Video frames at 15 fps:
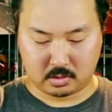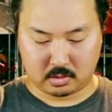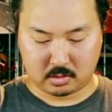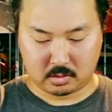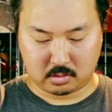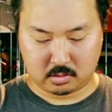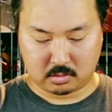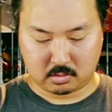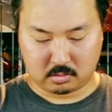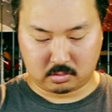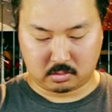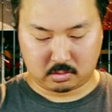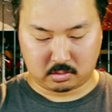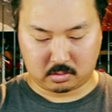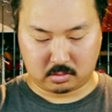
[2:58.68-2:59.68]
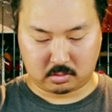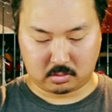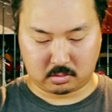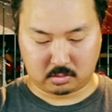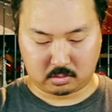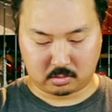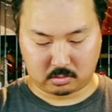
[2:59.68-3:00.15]

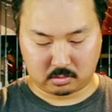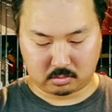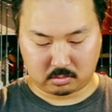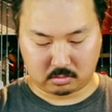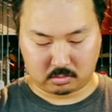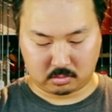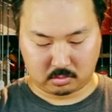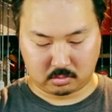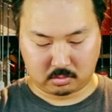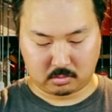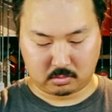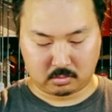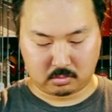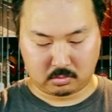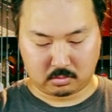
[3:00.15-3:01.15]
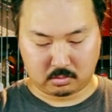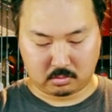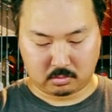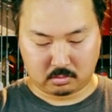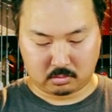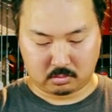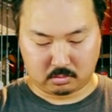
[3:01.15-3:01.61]

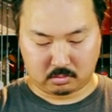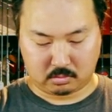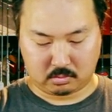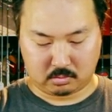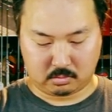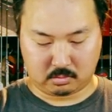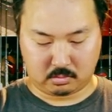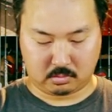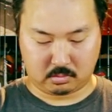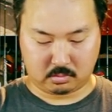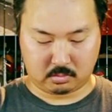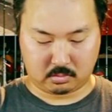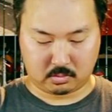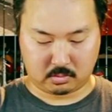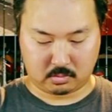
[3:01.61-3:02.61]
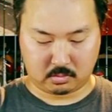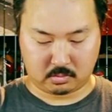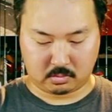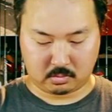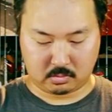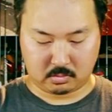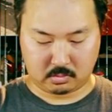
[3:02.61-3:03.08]

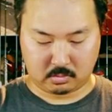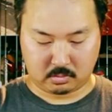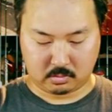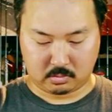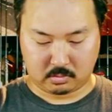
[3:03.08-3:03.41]
Nobody speaks.